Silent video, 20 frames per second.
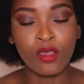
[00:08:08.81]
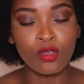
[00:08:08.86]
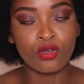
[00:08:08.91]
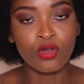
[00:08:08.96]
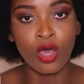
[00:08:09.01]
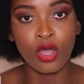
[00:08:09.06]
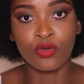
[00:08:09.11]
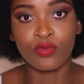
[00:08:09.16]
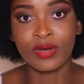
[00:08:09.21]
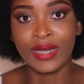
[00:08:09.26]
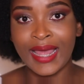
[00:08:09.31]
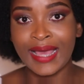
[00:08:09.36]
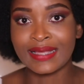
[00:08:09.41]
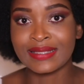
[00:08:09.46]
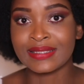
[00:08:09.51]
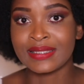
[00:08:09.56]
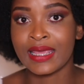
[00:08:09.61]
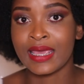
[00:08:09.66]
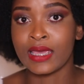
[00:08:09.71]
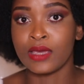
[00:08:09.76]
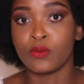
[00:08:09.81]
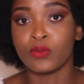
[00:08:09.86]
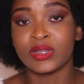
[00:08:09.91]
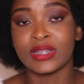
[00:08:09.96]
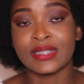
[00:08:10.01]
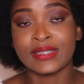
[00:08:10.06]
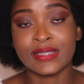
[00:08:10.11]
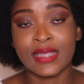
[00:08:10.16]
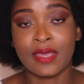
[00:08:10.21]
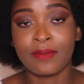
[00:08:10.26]
non-relaxed hair with
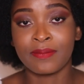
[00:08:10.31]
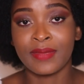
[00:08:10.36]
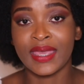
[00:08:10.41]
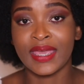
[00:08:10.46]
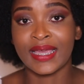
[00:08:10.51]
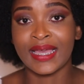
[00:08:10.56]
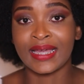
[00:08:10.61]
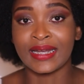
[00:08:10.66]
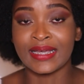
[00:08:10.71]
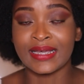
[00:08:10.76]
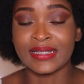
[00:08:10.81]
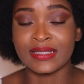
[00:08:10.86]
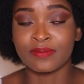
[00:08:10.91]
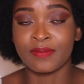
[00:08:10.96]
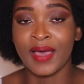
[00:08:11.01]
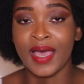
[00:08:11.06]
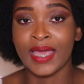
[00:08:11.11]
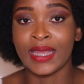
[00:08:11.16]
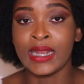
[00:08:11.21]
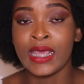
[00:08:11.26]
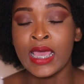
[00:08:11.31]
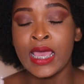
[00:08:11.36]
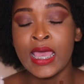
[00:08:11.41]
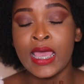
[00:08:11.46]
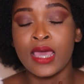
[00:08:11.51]
the same hair color as mine,